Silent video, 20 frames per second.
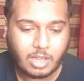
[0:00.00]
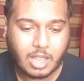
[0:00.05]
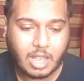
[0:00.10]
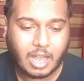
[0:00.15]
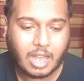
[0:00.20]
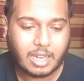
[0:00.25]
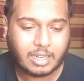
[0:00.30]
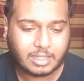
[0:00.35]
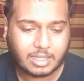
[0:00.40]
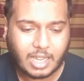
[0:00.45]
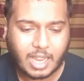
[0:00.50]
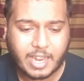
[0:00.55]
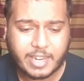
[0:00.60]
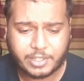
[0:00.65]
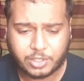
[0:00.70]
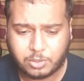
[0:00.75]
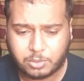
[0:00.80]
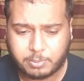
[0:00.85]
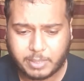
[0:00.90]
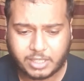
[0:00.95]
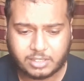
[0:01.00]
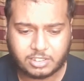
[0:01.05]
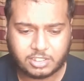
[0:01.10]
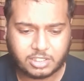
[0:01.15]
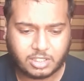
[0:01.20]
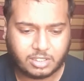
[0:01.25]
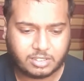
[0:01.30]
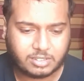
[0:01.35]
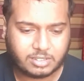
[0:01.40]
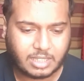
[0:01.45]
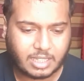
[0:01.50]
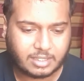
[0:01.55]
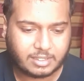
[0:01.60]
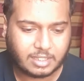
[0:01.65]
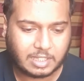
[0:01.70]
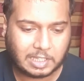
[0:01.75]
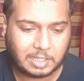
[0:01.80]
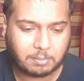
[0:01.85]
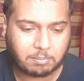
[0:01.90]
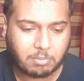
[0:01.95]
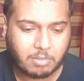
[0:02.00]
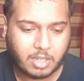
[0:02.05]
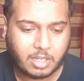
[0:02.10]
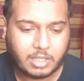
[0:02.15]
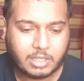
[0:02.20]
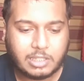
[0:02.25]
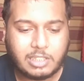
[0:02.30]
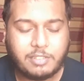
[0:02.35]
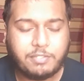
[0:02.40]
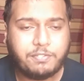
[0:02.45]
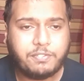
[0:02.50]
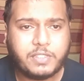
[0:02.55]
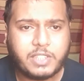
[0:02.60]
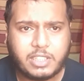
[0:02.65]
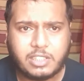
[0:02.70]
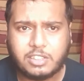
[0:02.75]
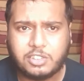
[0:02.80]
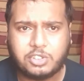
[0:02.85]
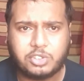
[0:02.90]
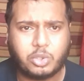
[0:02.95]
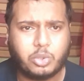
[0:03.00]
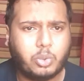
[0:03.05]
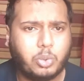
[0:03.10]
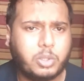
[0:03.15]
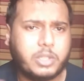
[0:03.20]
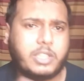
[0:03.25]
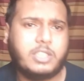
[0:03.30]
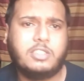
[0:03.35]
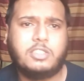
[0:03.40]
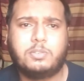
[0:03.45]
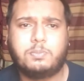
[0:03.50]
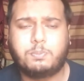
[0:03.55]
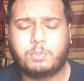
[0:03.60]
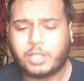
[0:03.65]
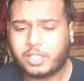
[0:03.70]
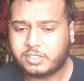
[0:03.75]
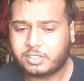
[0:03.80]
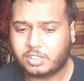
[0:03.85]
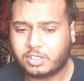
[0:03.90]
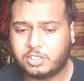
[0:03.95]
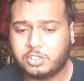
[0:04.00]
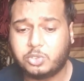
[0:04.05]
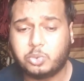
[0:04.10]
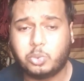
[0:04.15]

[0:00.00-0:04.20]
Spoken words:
And Kaido mentions that he feels Odin's presence